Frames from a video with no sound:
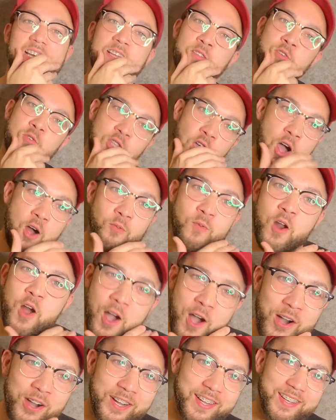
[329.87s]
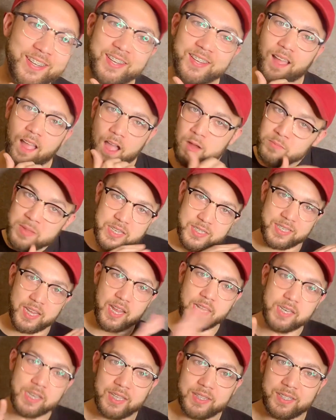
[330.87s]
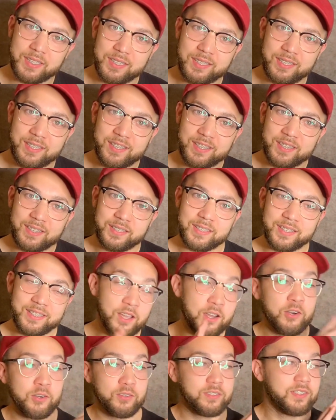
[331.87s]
thought wrong. I'm not saying nothing. Yo,